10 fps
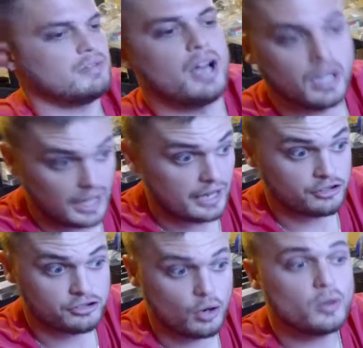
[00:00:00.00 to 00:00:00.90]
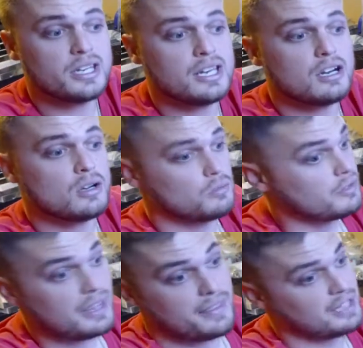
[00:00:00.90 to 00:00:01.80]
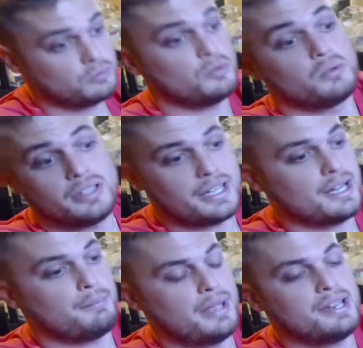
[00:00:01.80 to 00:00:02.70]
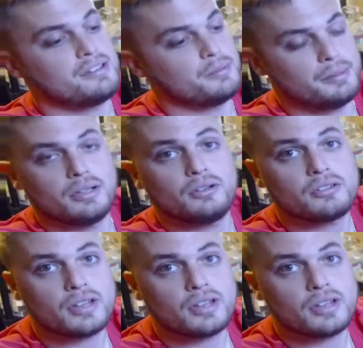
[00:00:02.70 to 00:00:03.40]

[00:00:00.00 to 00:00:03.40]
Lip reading: a lot of Sony gear, and that's what really kind of pays the bills,